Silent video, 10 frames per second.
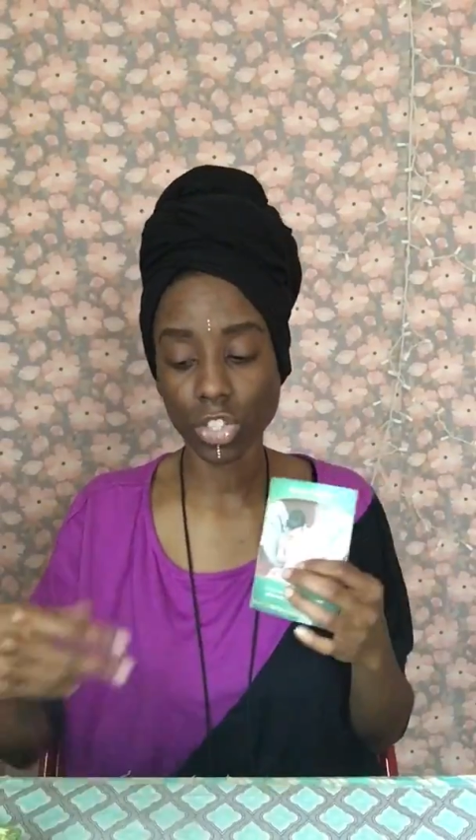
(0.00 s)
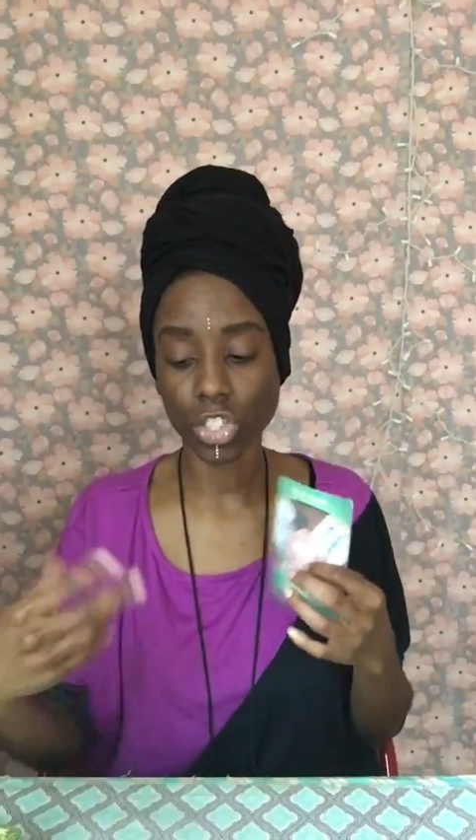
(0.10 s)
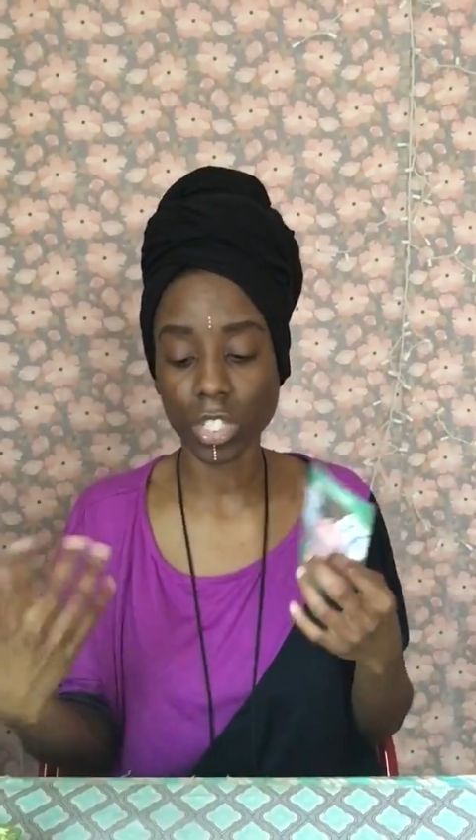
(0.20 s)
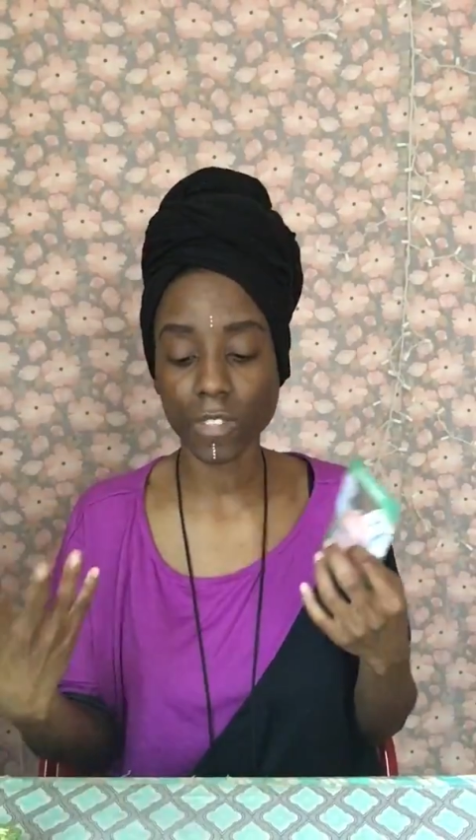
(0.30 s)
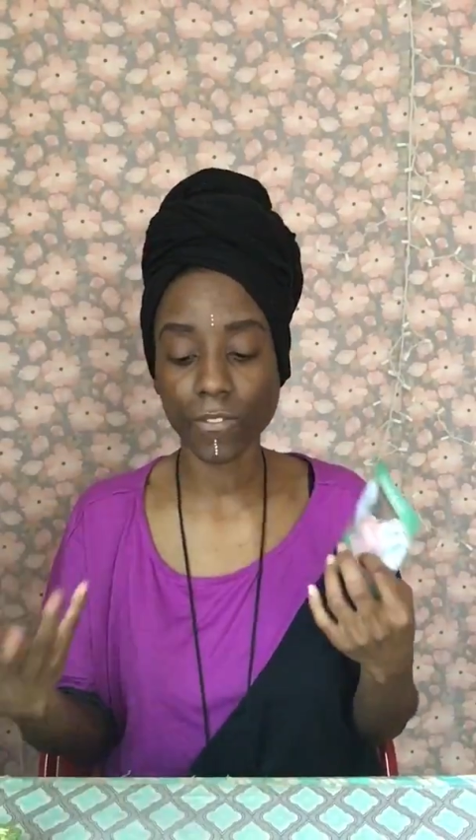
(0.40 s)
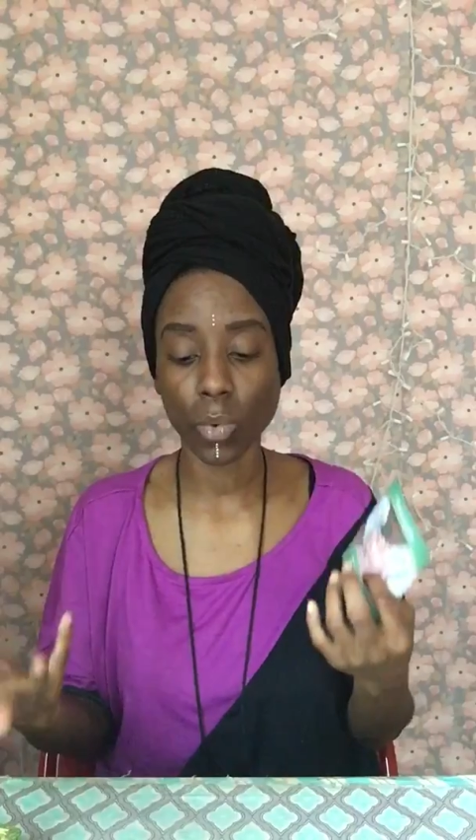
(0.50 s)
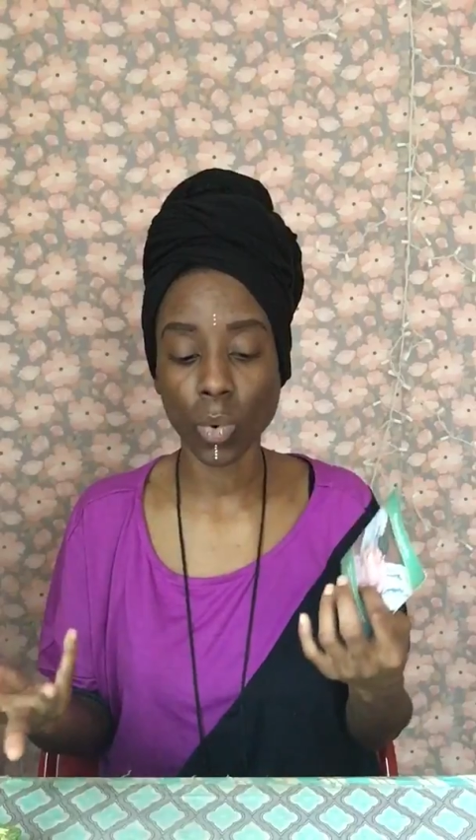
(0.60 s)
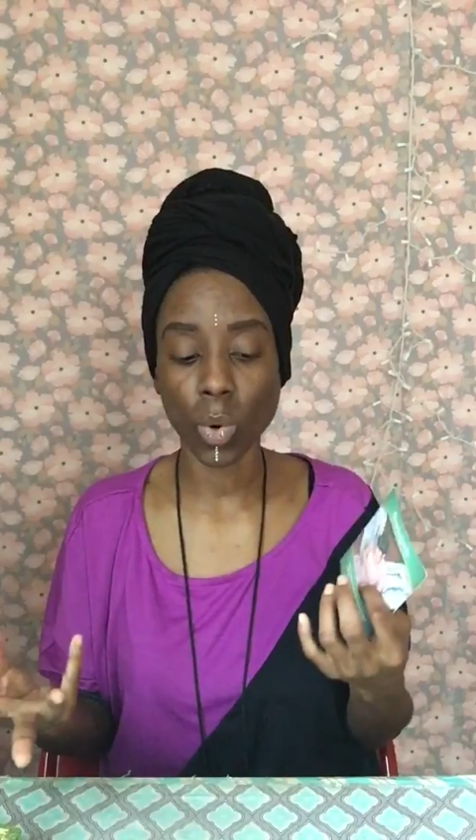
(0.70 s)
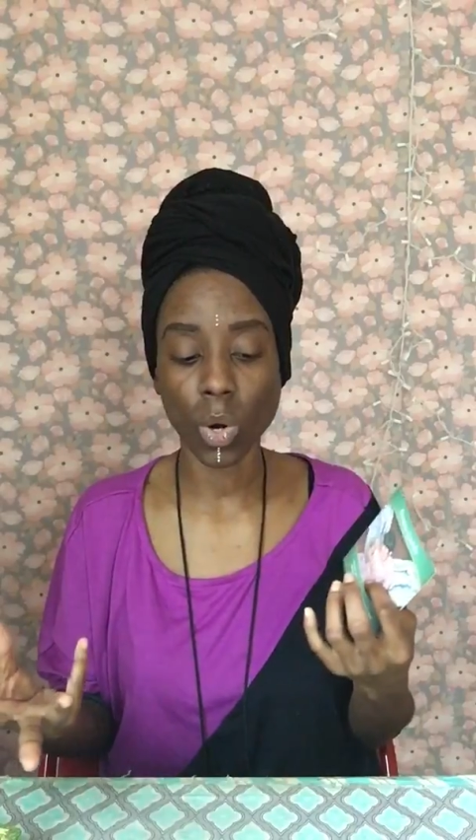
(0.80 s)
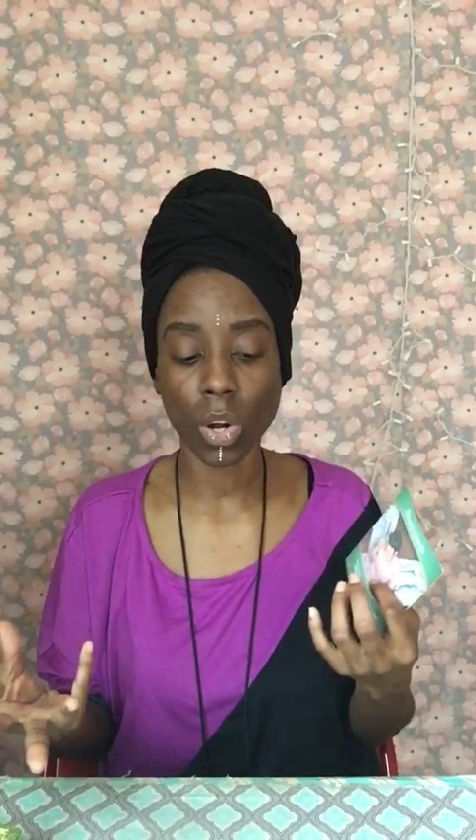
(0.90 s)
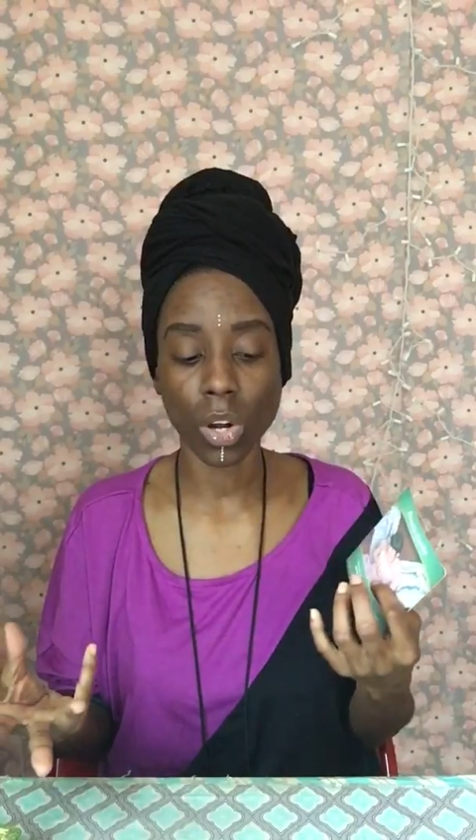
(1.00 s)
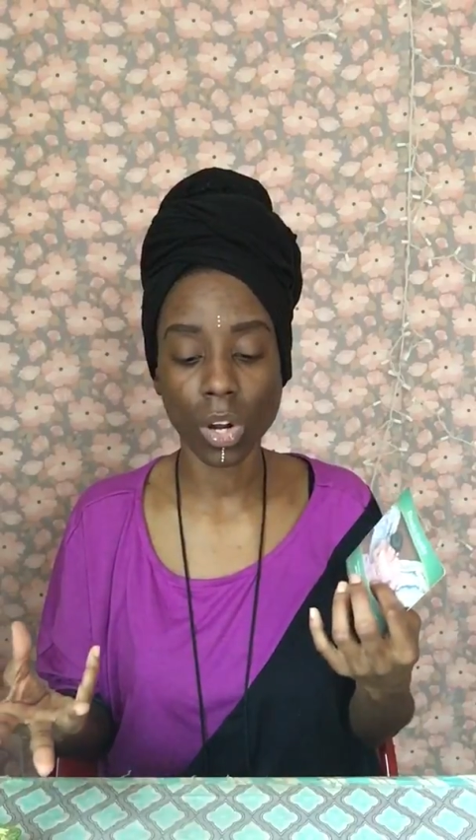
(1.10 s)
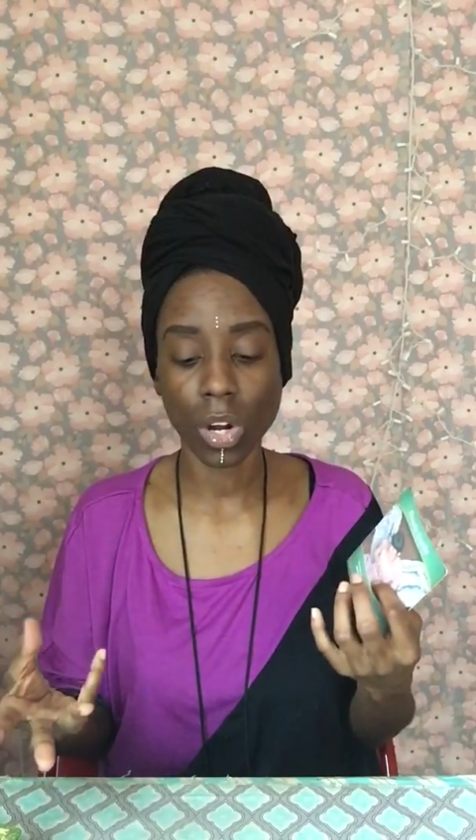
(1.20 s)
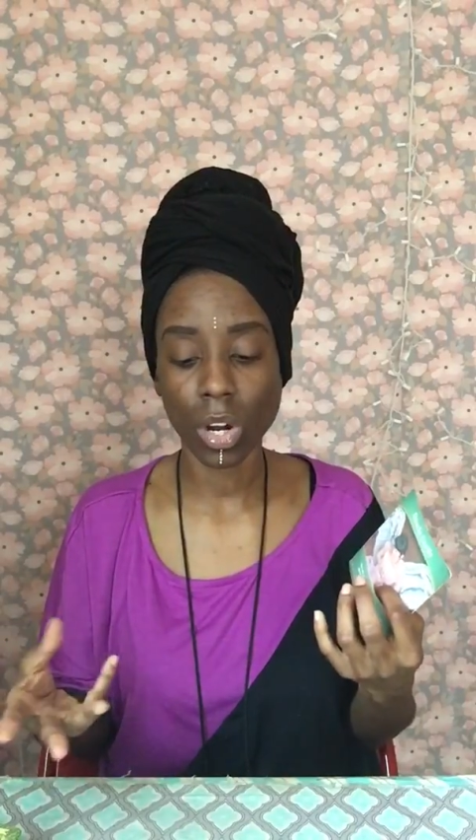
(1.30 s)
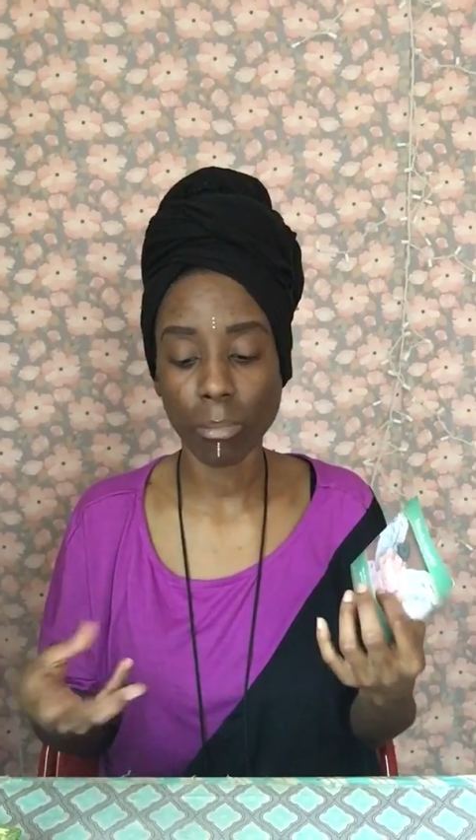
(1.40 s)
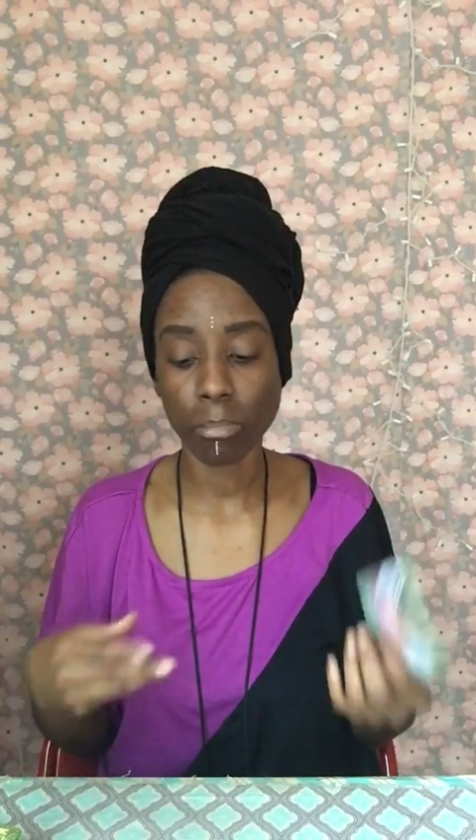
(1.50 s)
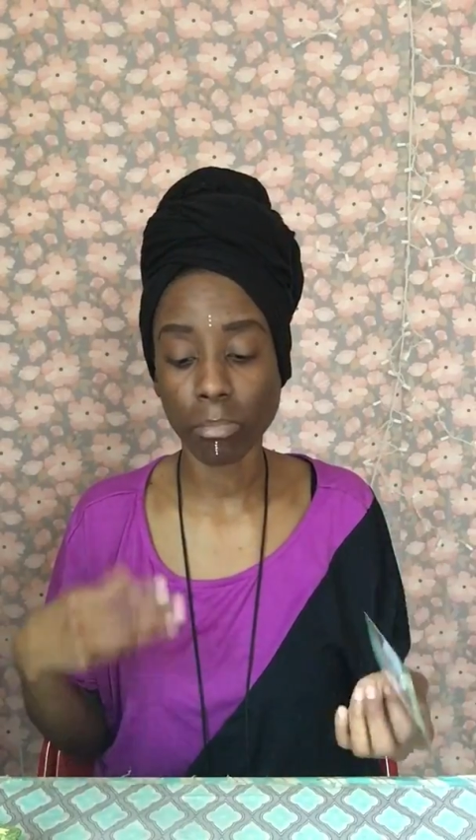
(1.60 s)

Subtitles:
just for